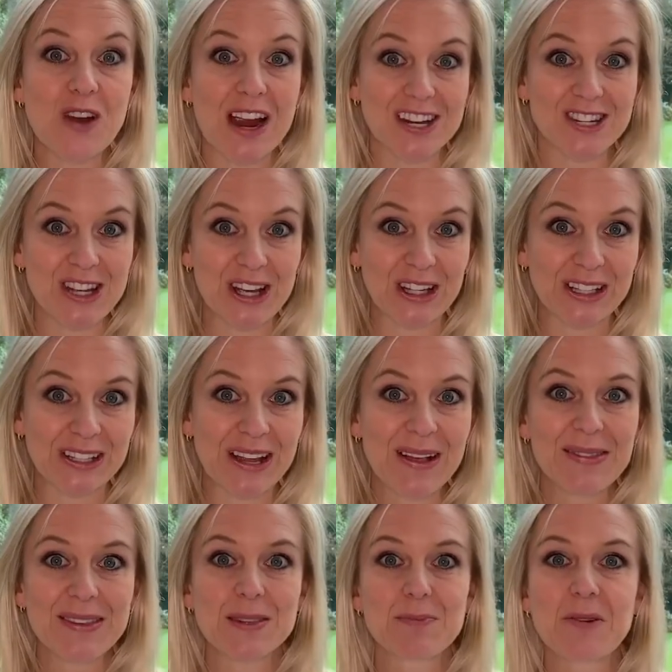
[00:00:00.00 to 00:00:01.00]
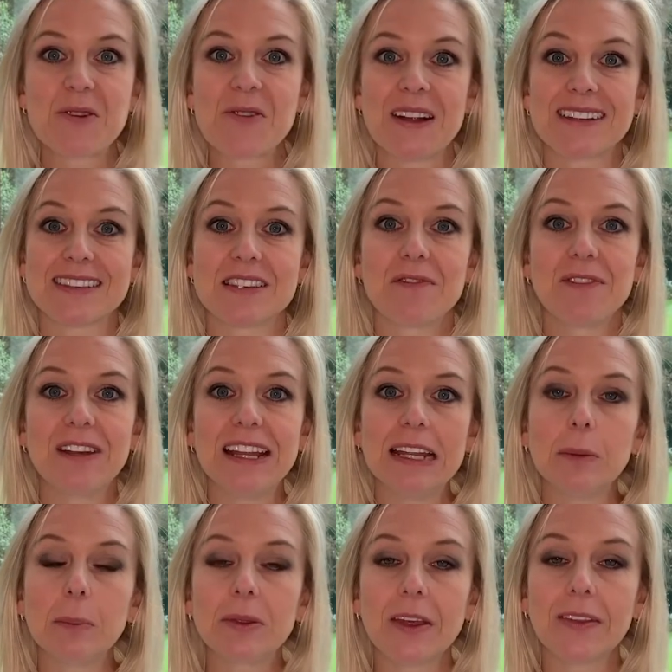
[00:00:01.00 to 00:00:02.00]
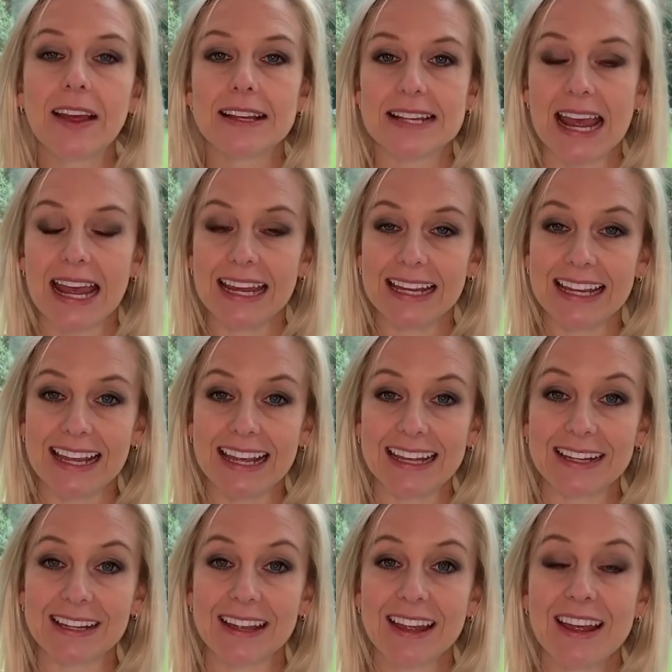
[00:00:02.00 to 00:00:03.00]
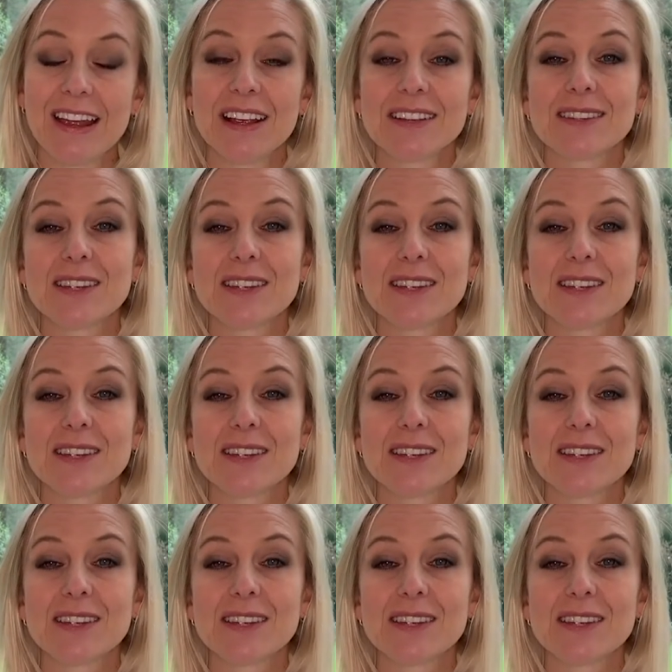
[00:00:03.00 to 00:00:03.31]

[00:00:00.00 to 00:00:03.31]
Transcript: that it isn't you trying to be somebody else or you